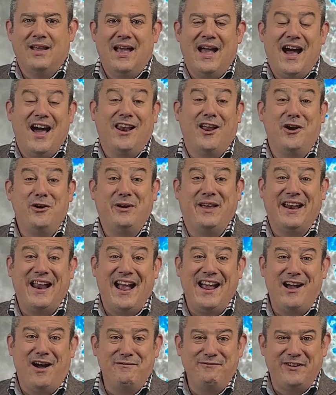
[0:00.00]
Hello,
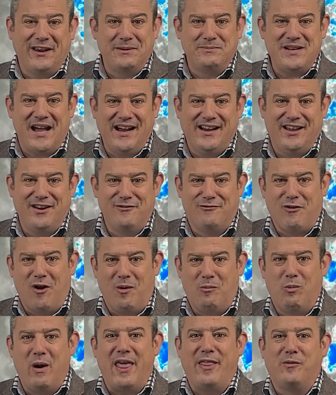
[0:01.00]
g'day, I'm Philip Duncan
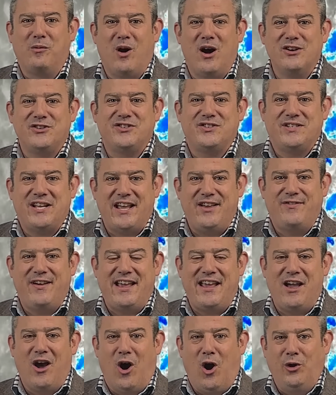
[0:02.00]
from WeatherWatch
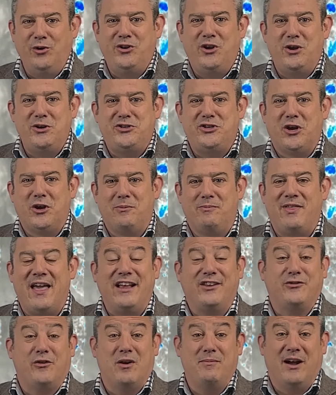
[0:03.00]
TV on YouTube.
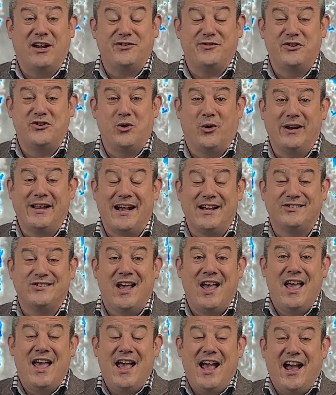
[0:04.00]
Thanks very much for joining us
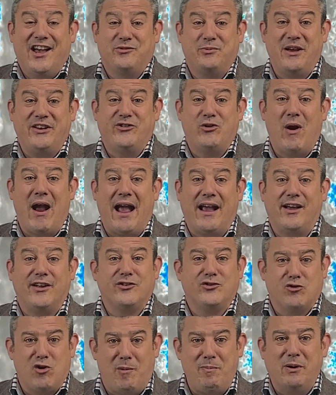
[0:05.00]
as we track
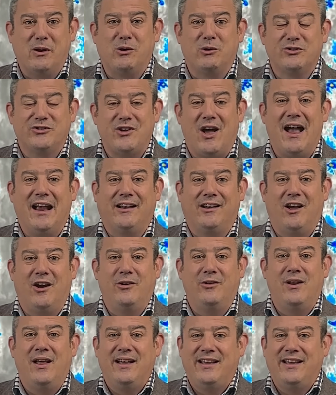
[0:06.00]
Tropical Cyclone